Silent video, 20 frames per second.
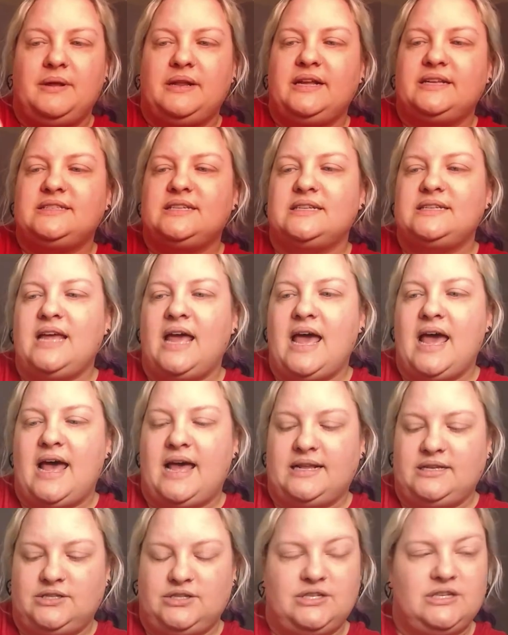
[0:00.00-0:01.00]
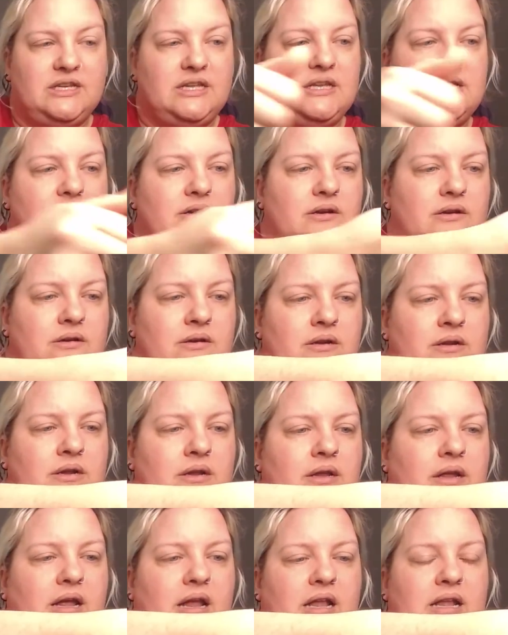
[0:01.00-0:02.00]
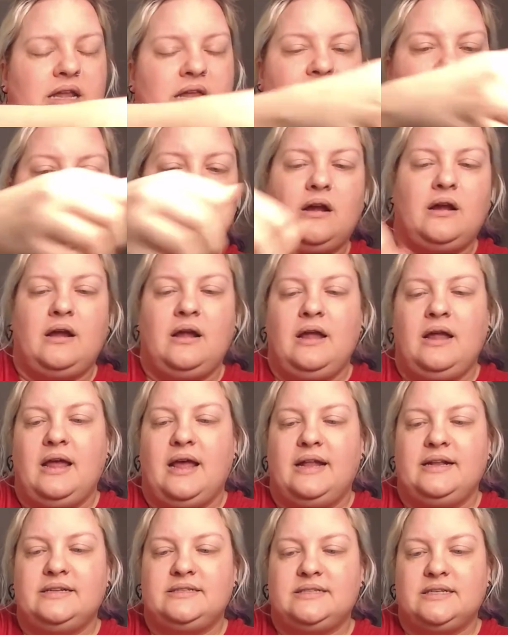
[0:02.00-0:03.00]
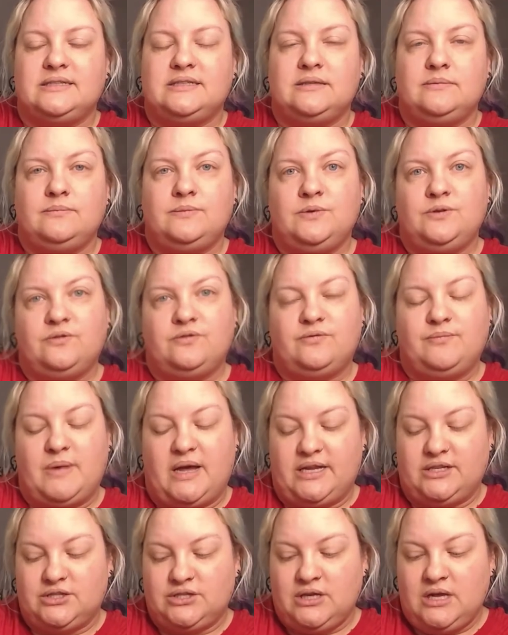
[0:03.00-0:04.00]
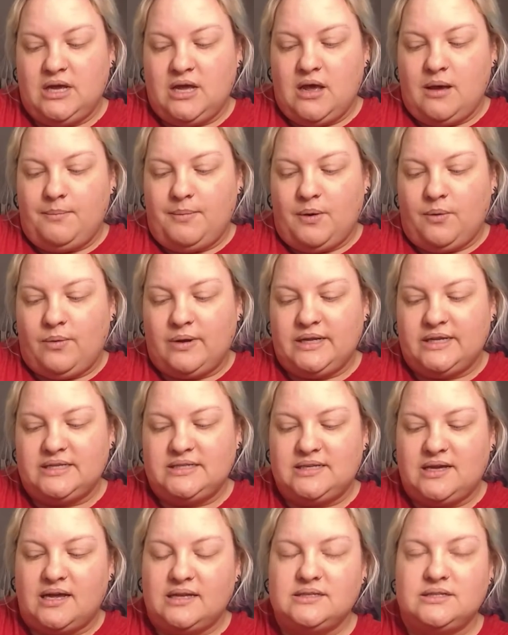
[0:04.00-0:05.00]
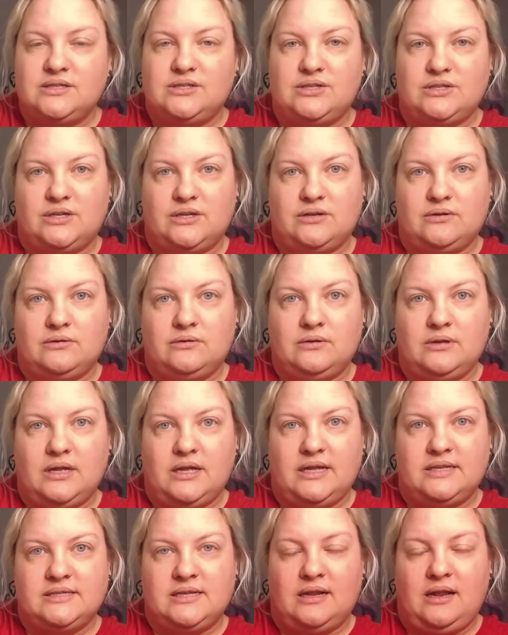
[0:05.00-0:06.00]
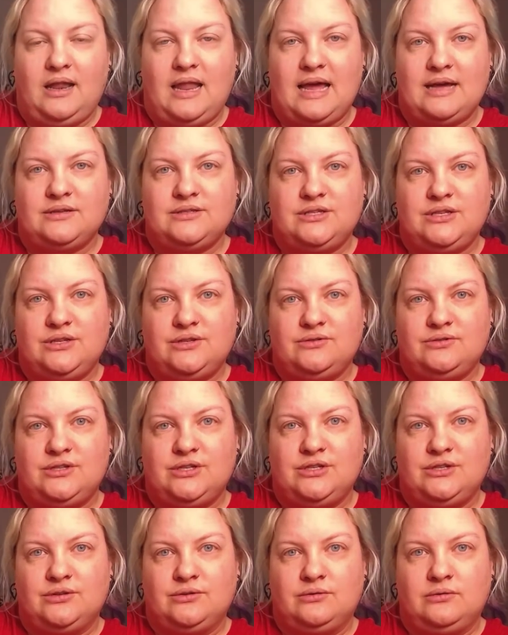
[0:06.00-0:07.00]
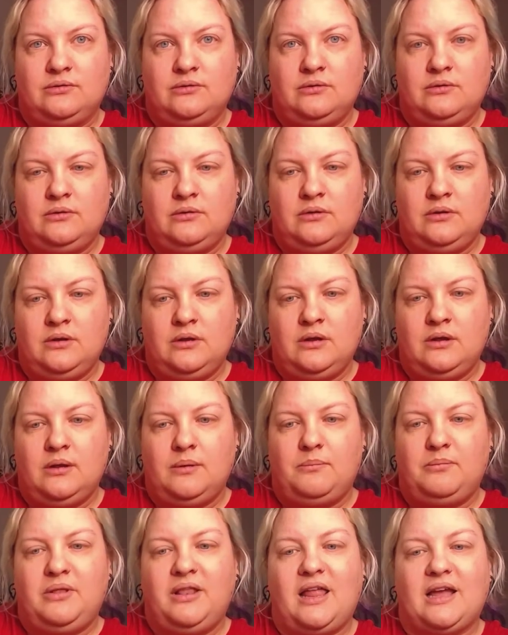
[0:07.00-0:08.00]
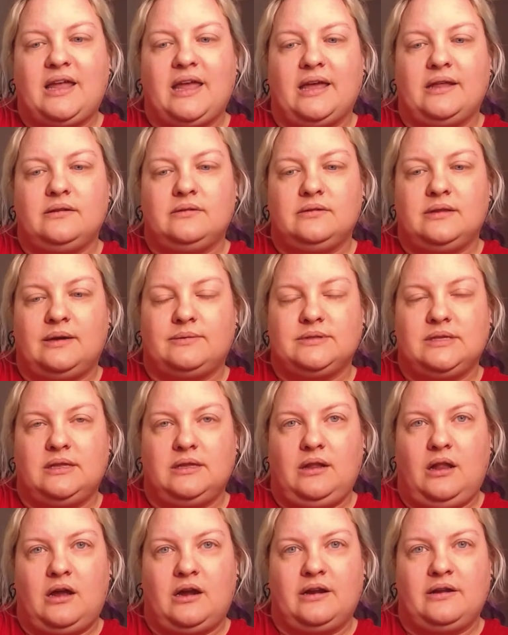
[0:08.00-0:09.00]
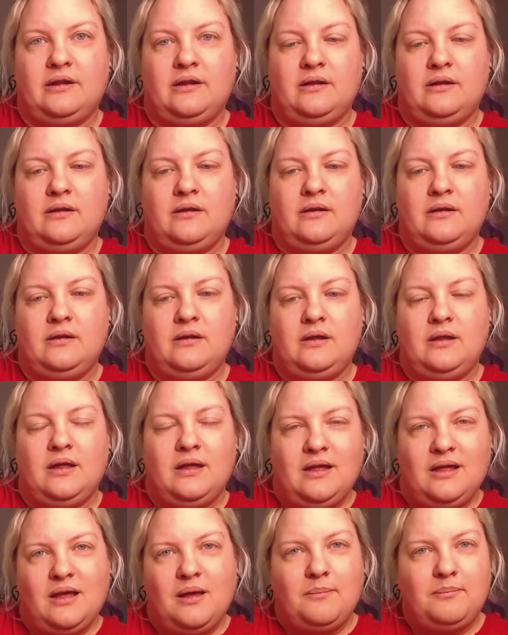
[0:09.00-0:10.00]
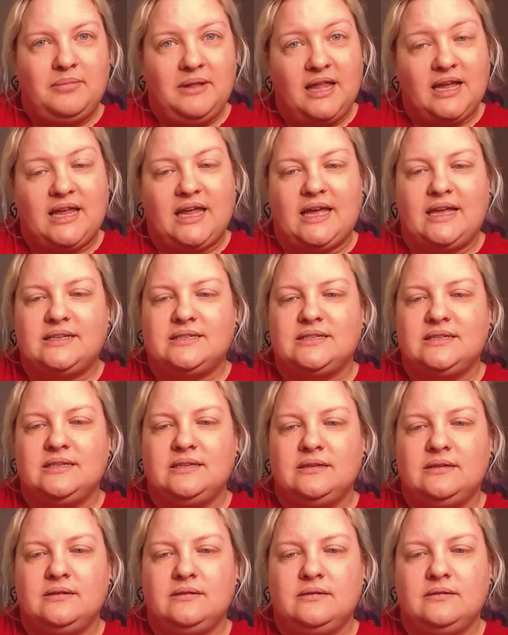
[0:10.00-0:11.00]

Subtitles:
but it's attached here and here, and it doesn't move much. But what it does do is it allows you to pluck it. That was a little hard. Pluck it,